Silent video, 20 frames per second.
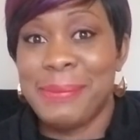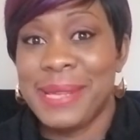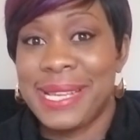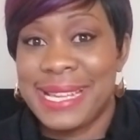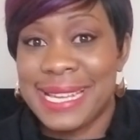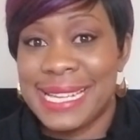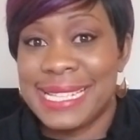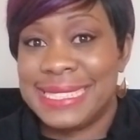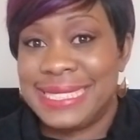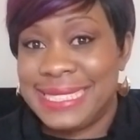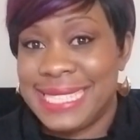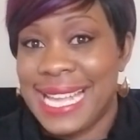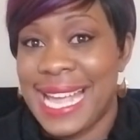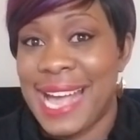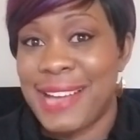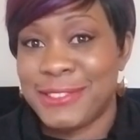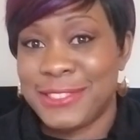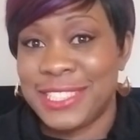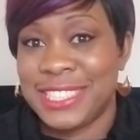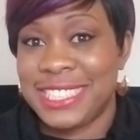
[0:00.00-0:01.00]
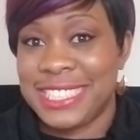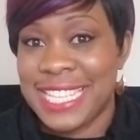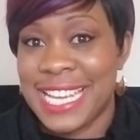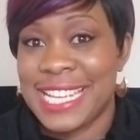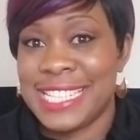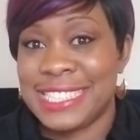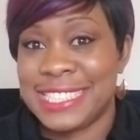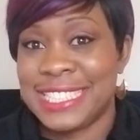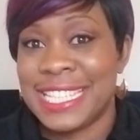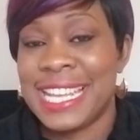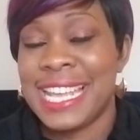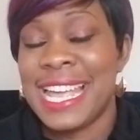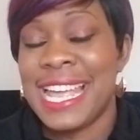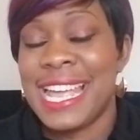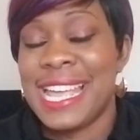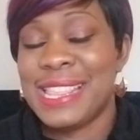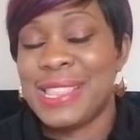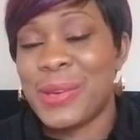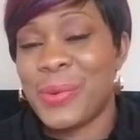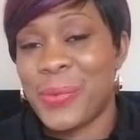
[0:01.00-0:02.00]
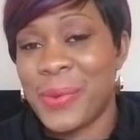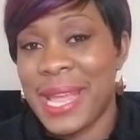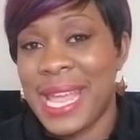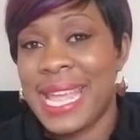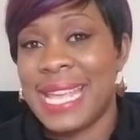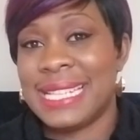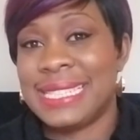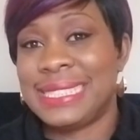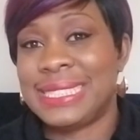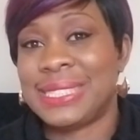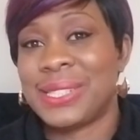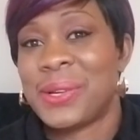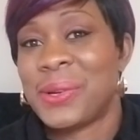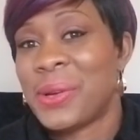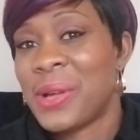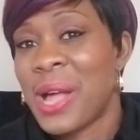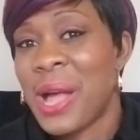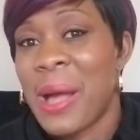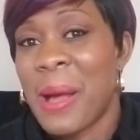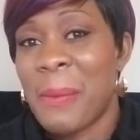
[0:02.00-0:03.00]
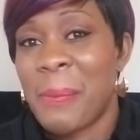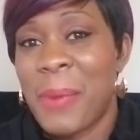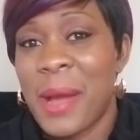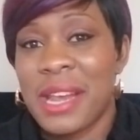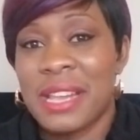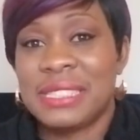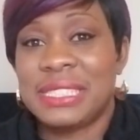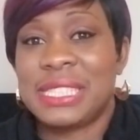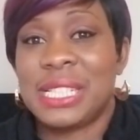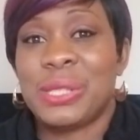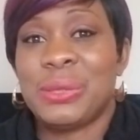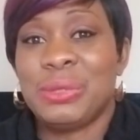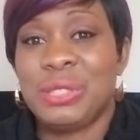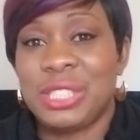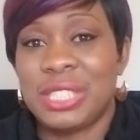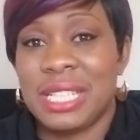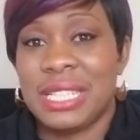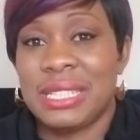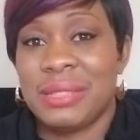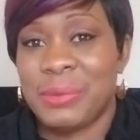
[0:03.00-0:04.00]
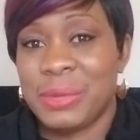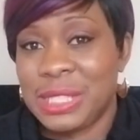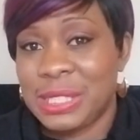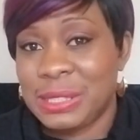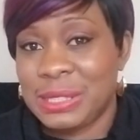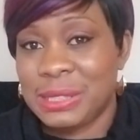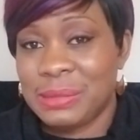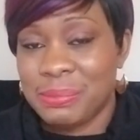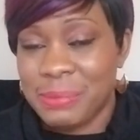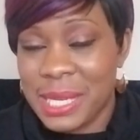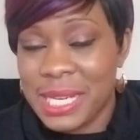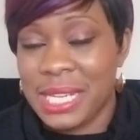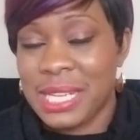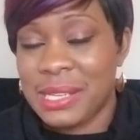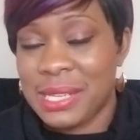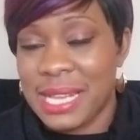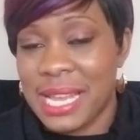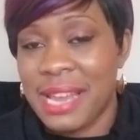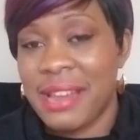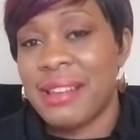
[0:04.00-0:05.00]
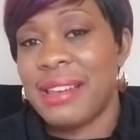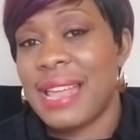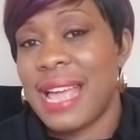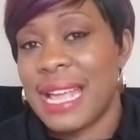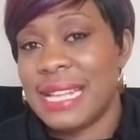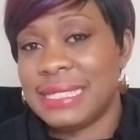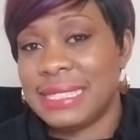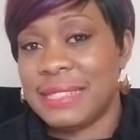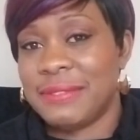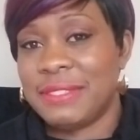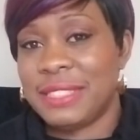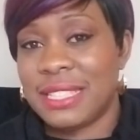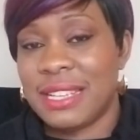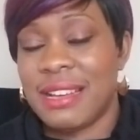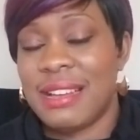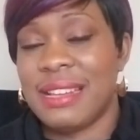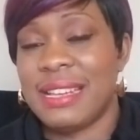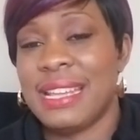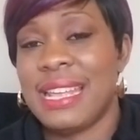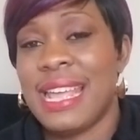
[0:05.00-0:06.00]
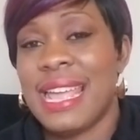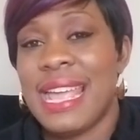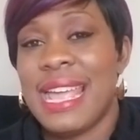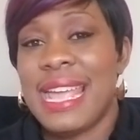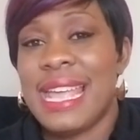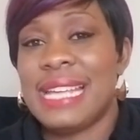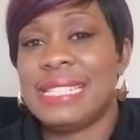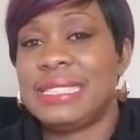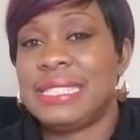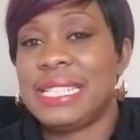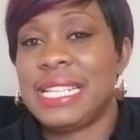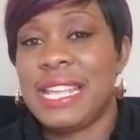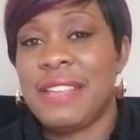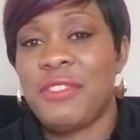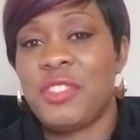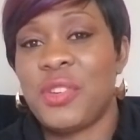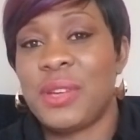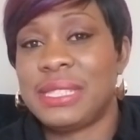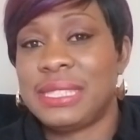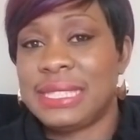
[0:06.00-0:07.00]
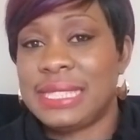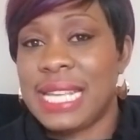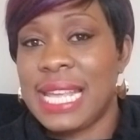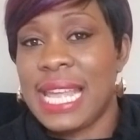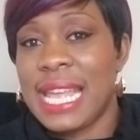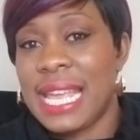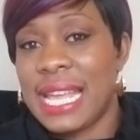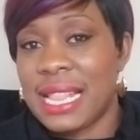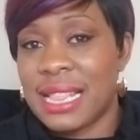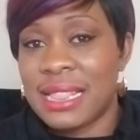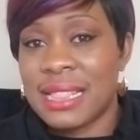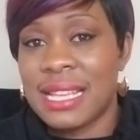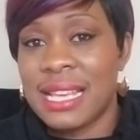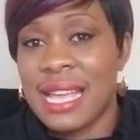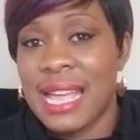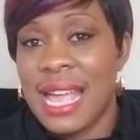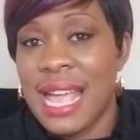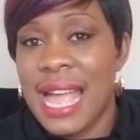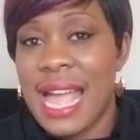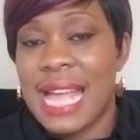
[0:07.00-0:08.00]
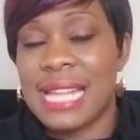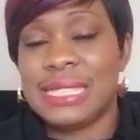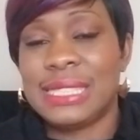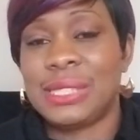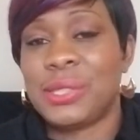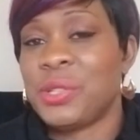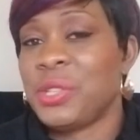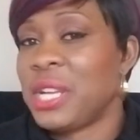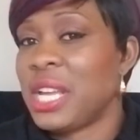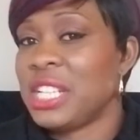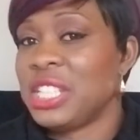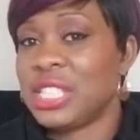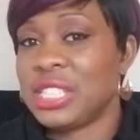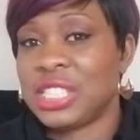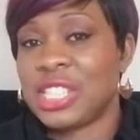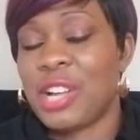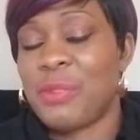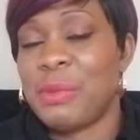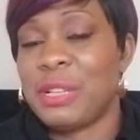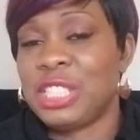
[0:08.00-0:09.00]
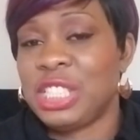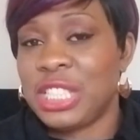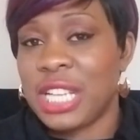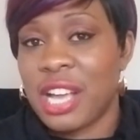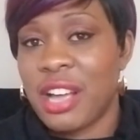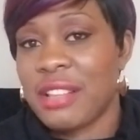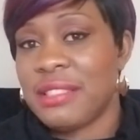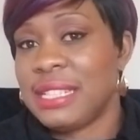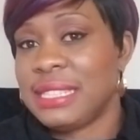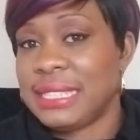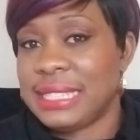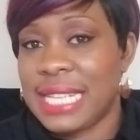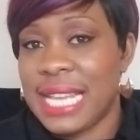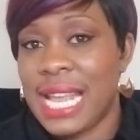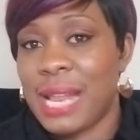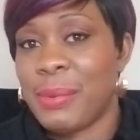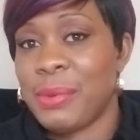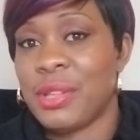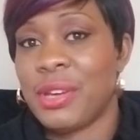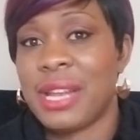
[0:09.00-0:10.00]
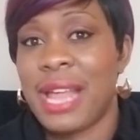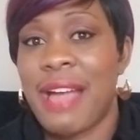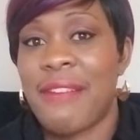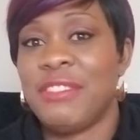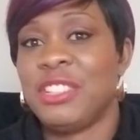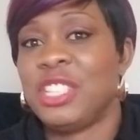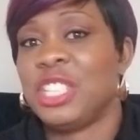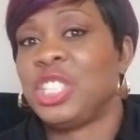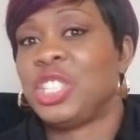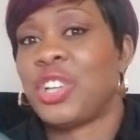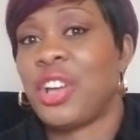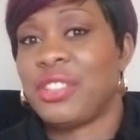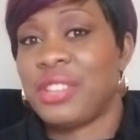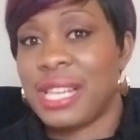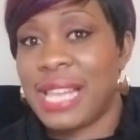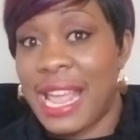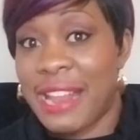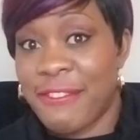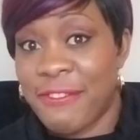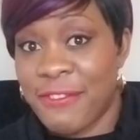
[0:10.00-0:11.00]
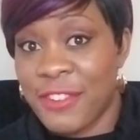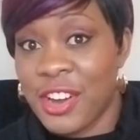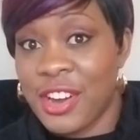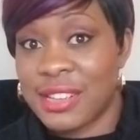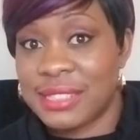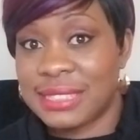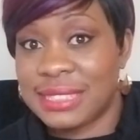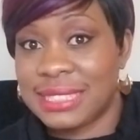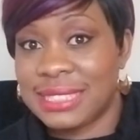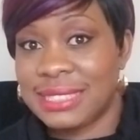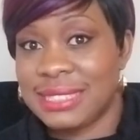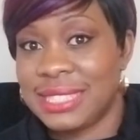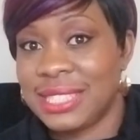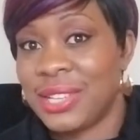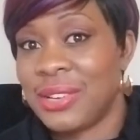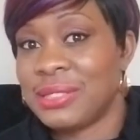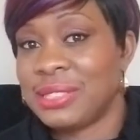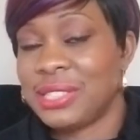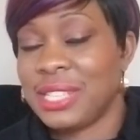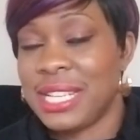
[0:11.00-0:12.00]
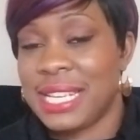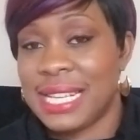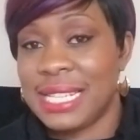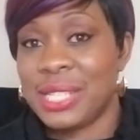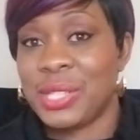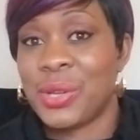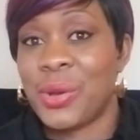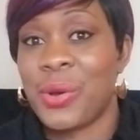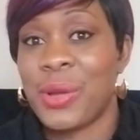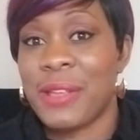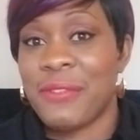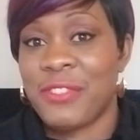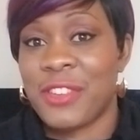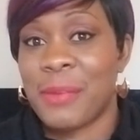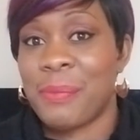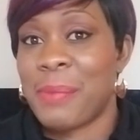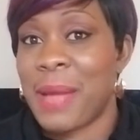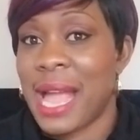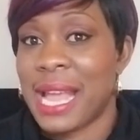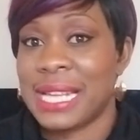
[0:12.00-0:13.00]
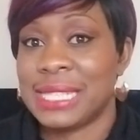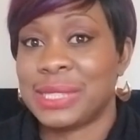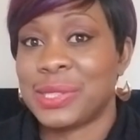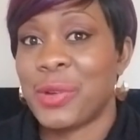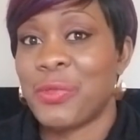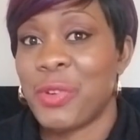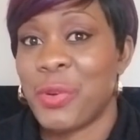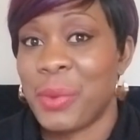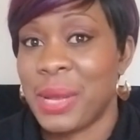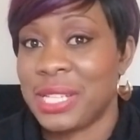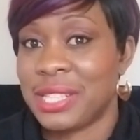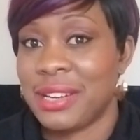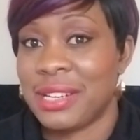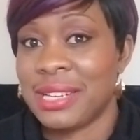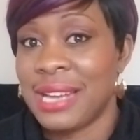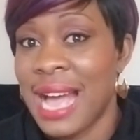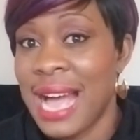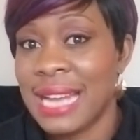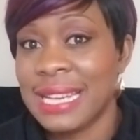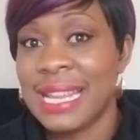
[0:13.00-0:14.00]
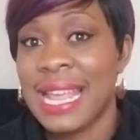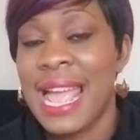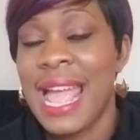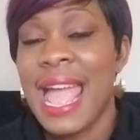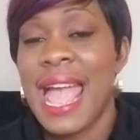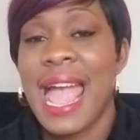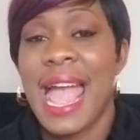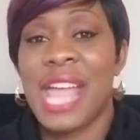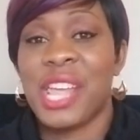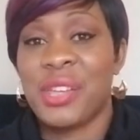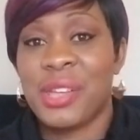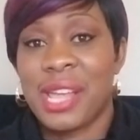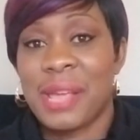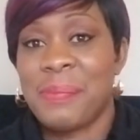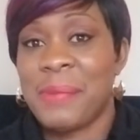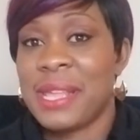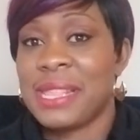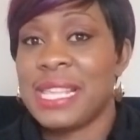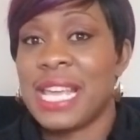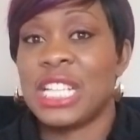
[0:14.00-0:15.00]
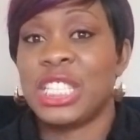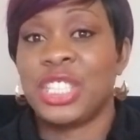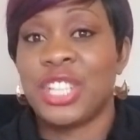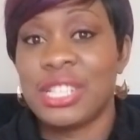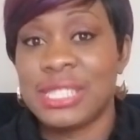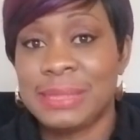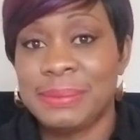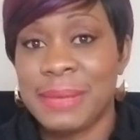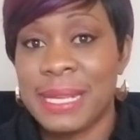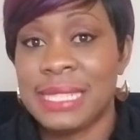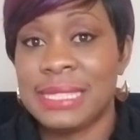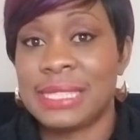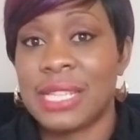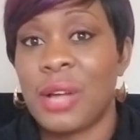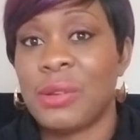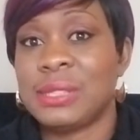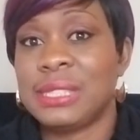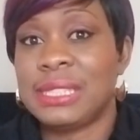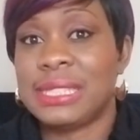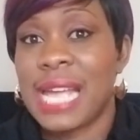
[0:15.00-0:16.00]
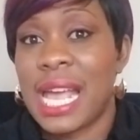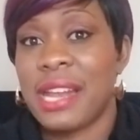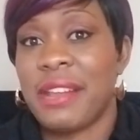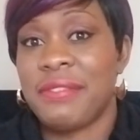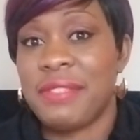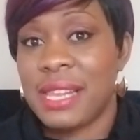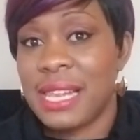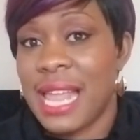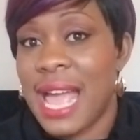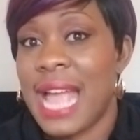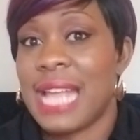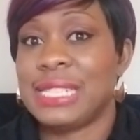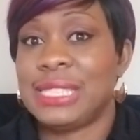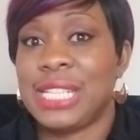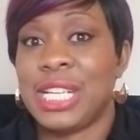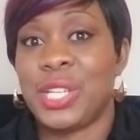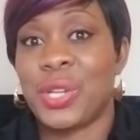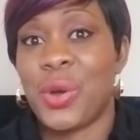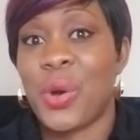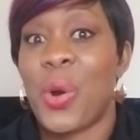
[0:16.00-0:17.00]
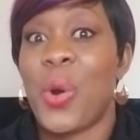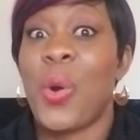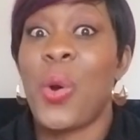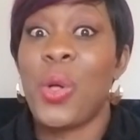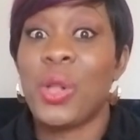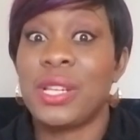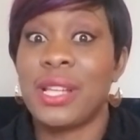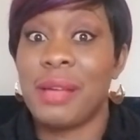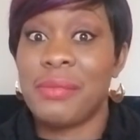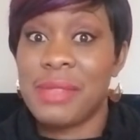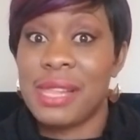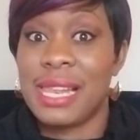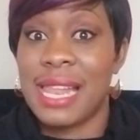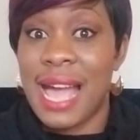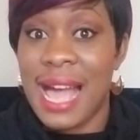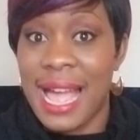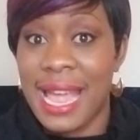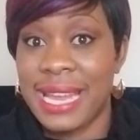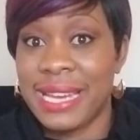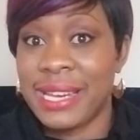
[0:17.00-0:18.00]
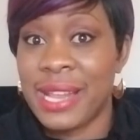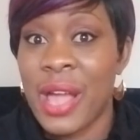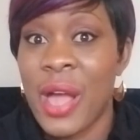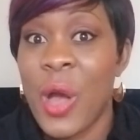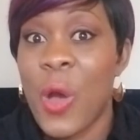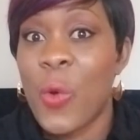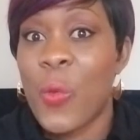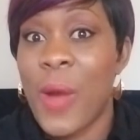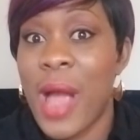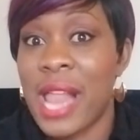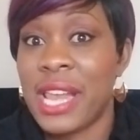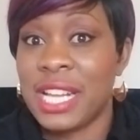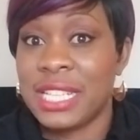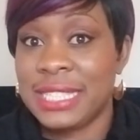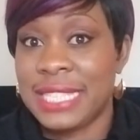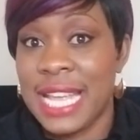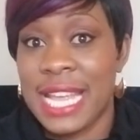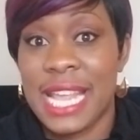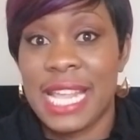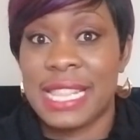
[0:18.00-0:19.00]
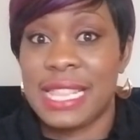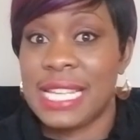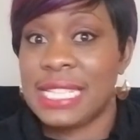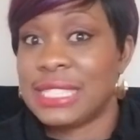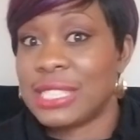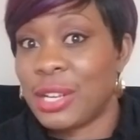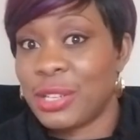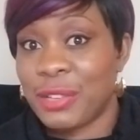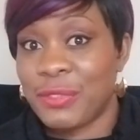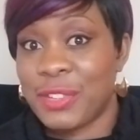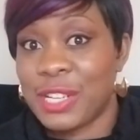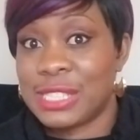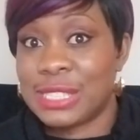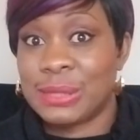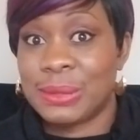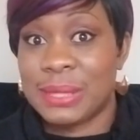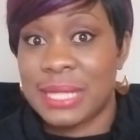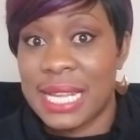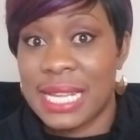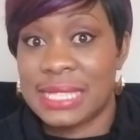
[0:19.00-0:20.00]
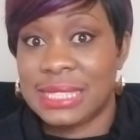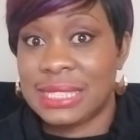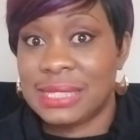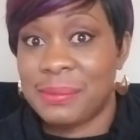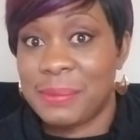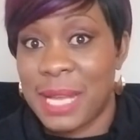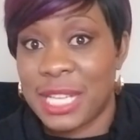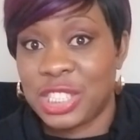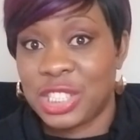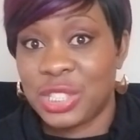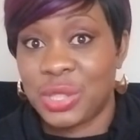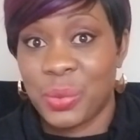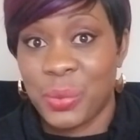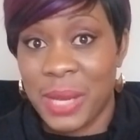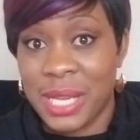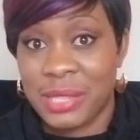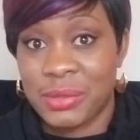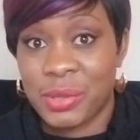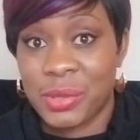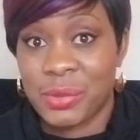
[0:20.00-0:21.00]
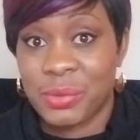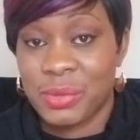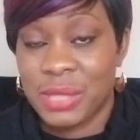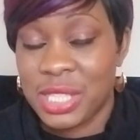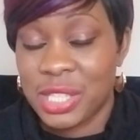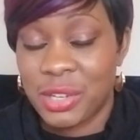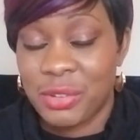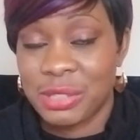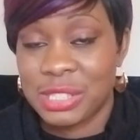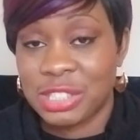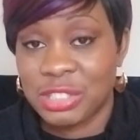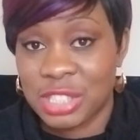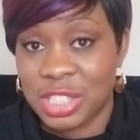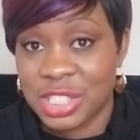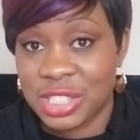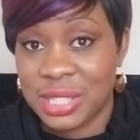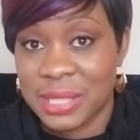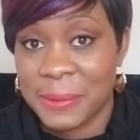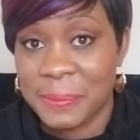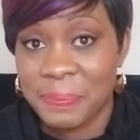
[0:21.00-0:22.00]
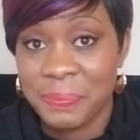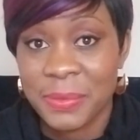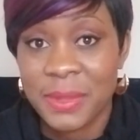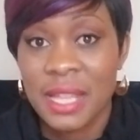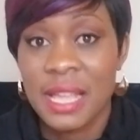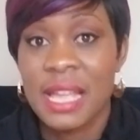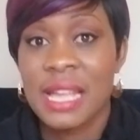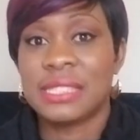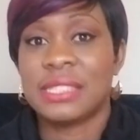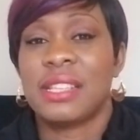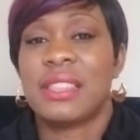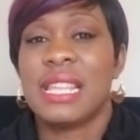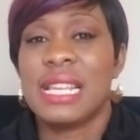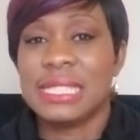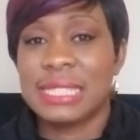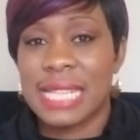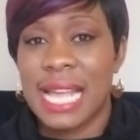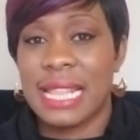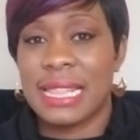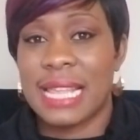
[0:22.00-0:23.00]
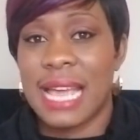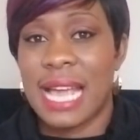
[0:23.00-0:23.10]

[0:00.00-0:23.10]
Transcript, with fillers: because they have to change the weight. So Part of the solution, which many airlines have done, is to give you a scale, and so you can just come and check on the scale without having to join the line first, you know, so you can know if your bag is overweight or not, and you can make the adjustments outside of the line so you don't hold up the line while you're taking things out of your suitcase to match the weight, you know, restriction. So things like